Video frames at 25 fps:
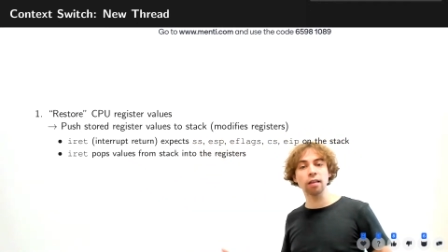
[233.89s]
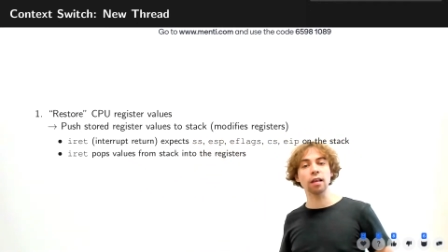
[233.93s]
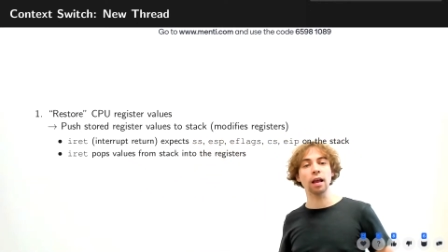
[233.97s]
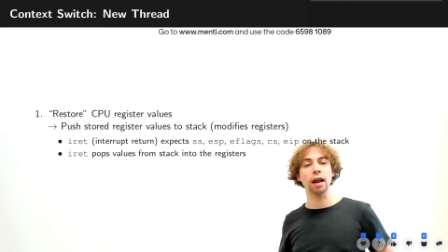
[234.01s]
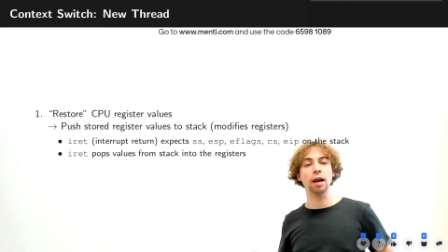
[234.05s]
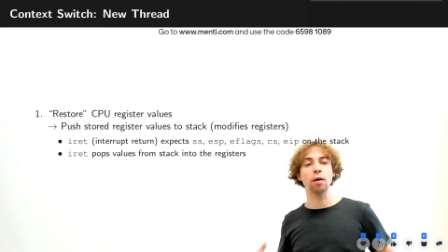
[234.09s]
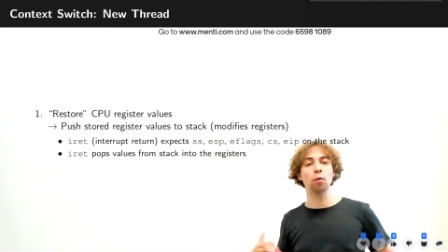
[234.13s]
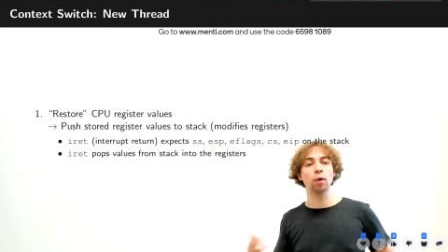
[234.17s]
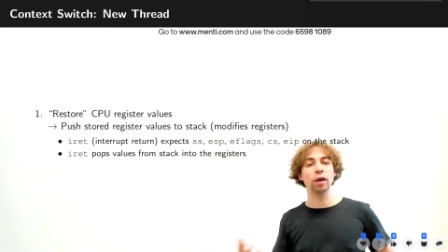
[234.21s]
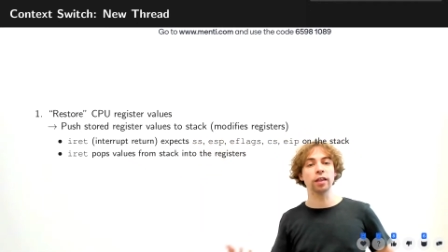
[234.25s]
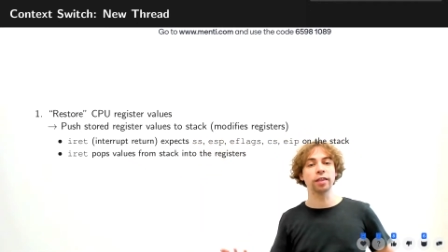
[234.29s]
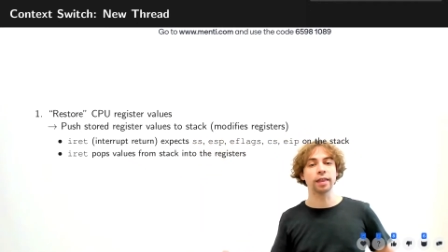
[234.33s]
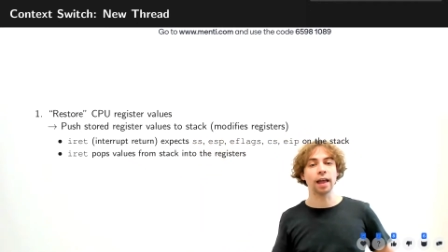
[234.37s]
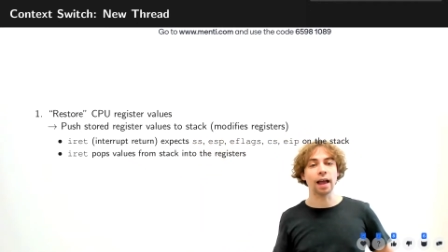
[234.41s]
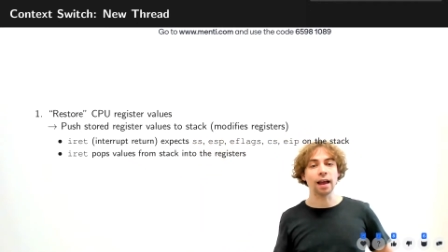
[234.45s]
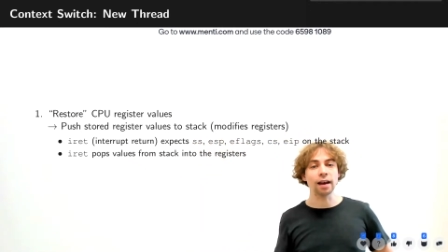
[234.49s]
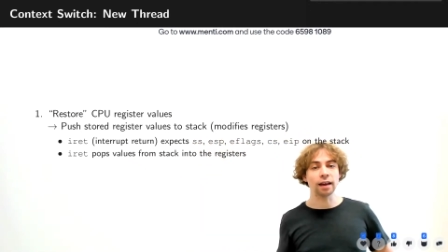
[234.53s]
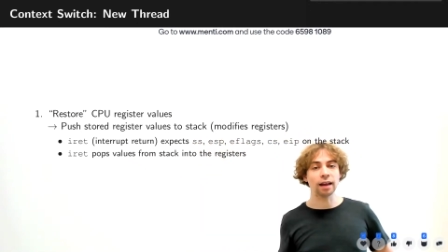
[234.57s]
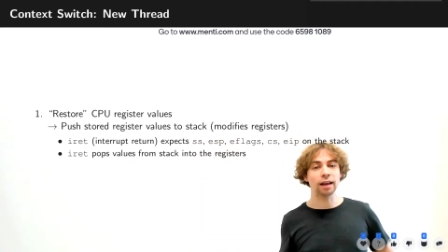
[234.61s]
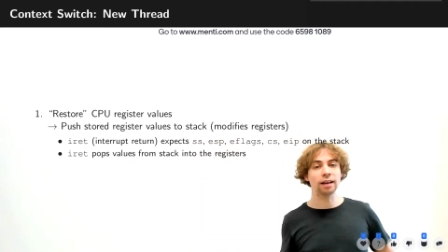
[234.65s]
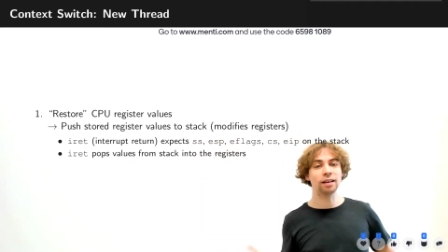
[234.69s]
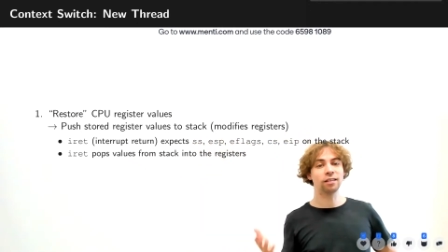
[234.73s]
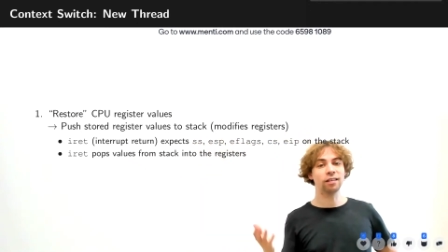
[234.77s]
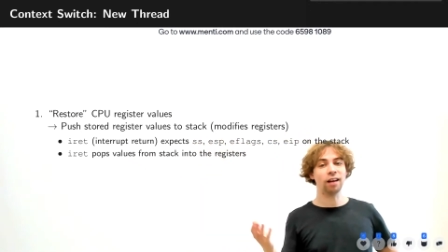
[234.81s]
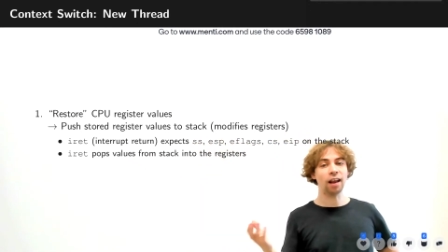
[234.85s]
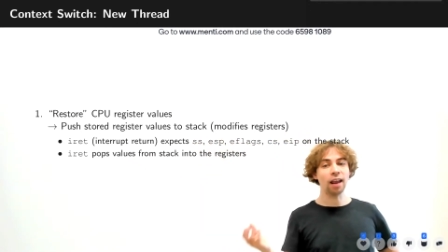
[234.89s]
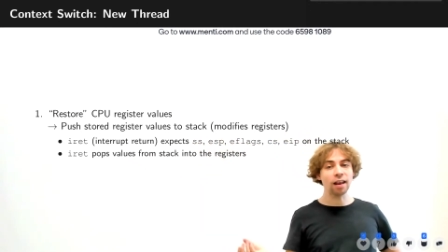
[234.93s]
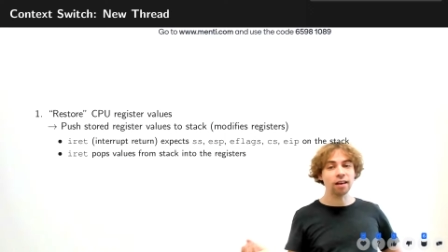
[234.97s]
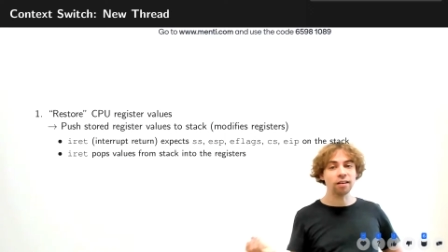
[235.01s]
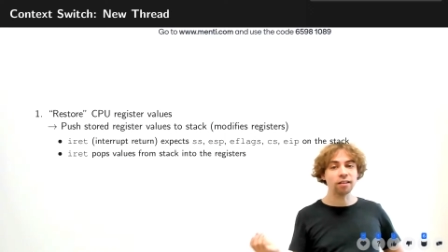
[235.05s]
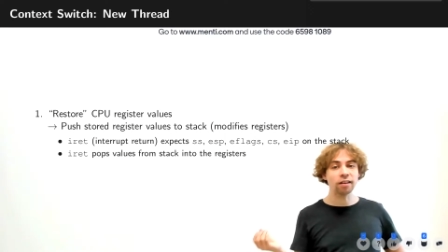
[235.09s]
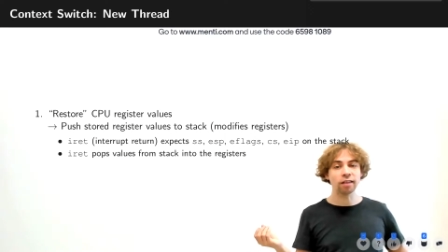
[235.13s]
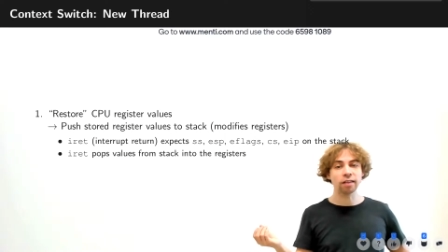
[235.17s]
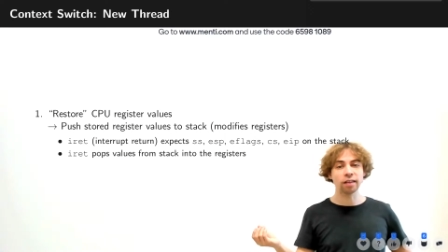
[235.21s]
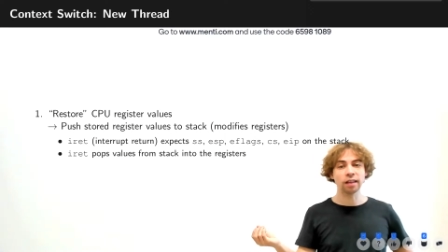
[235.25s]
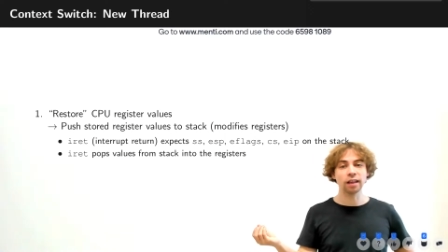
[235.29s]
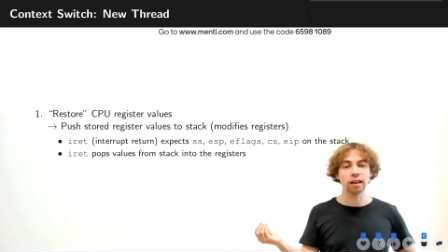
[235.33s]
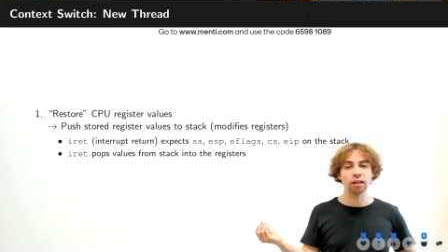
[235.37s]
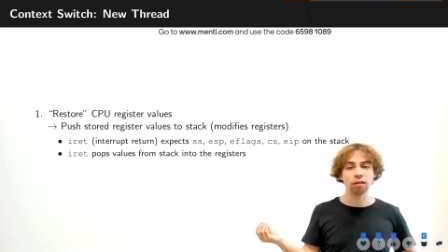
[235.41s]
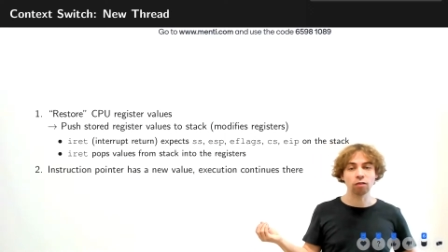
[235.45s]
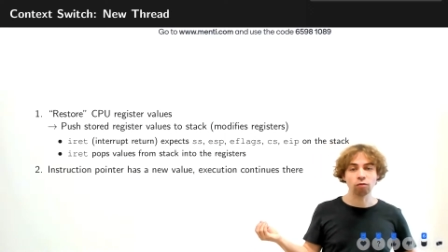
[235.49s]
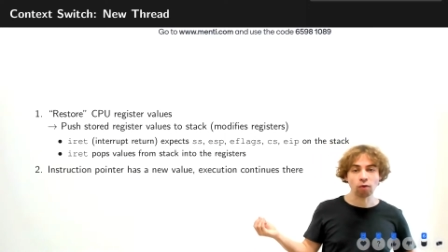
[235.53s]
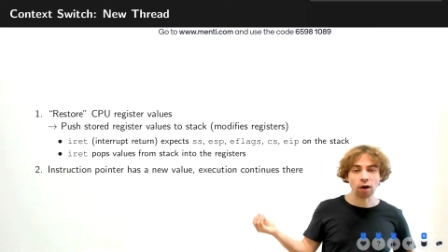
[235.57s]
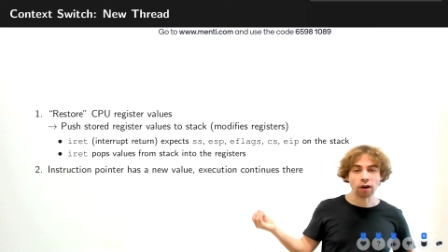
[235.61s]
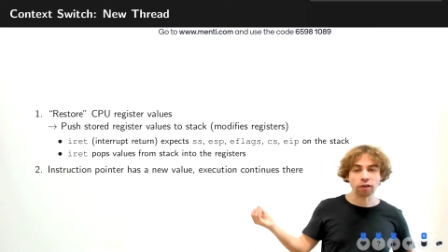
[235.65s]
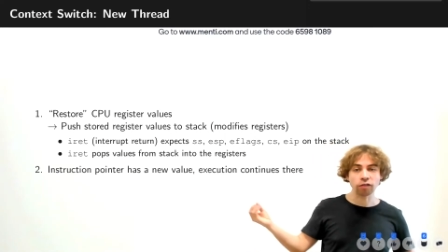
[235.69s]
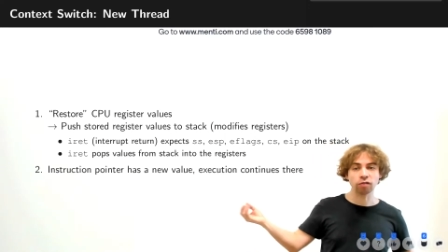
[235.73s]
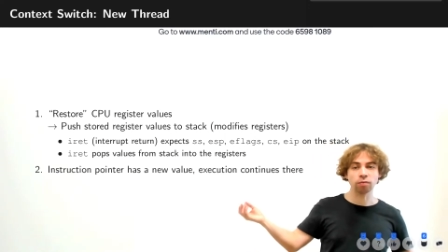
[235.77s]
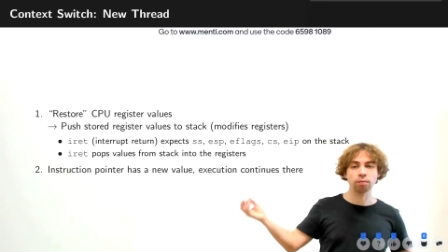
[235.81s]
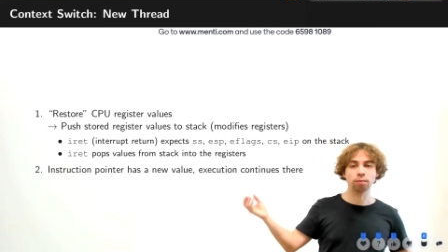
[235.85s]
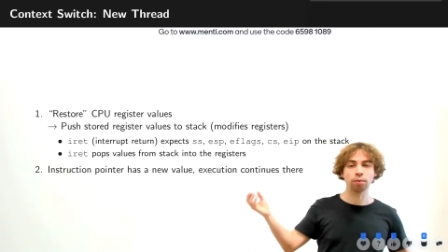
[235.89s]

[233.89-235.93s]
and with that it changes the instruction